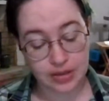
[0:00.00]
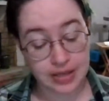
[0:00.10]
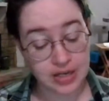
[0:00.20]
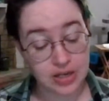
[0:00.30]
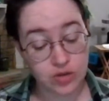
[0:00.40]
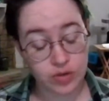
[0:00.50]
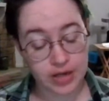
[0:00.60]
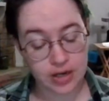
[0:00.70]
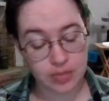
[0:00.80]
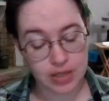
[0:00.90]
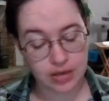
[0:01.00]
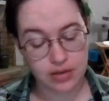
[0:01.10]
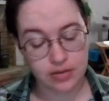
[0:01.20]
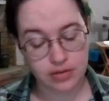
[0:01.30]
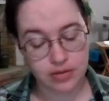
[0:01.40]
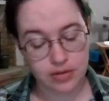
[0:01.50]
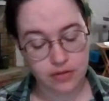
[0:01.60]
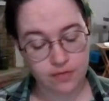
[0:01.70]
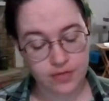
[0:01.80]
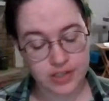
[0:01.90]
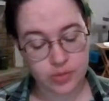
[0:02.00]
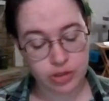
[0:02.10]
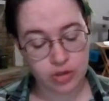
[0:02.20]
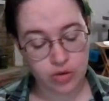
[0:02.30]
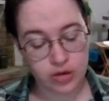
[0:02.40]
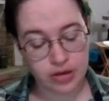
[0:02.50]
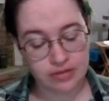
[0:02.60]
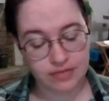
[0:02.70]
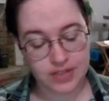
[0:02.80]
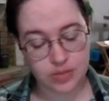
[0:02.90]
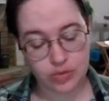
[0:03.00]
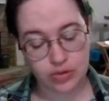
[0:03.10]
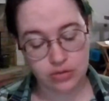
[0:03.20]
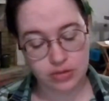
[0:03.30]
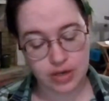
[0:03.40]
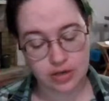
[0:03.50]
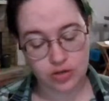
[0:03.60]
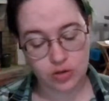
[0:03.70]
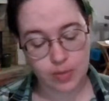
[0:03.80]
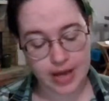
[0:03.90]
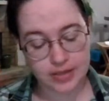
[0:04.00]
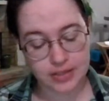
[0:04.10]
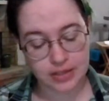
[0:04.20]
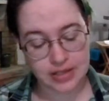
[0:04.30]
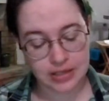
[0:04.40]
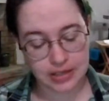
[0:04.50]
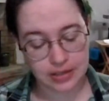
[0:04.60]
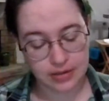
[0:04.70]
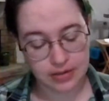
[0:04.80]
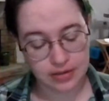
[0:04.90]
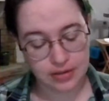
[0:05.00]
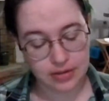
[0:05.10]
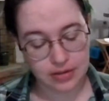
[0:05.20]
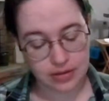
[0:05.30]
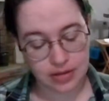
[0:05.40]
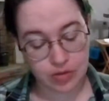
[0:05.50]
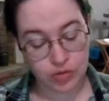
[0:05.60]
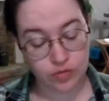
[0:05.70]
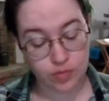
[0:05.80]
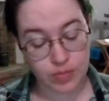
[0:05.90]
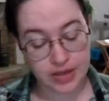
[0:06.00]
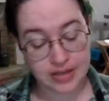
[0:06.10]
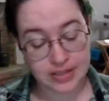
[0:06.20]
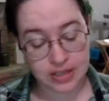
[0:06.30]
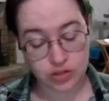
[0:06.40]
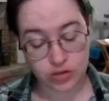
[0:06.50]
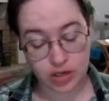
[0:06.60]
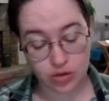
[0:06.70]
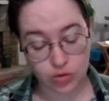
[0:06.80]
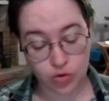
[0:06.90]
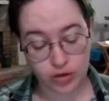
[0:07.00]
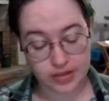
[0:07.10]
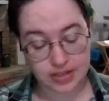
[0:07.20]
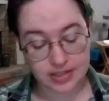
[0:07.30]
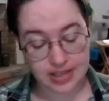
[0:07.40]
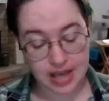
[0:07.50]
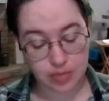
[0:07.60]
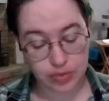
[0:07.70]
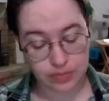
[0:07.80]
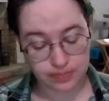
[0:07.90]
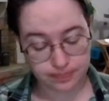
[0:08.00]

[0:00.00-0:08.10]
They knew an enemy. Visible or invisible, none could pass unheeded. They would forbid his entry or his escape.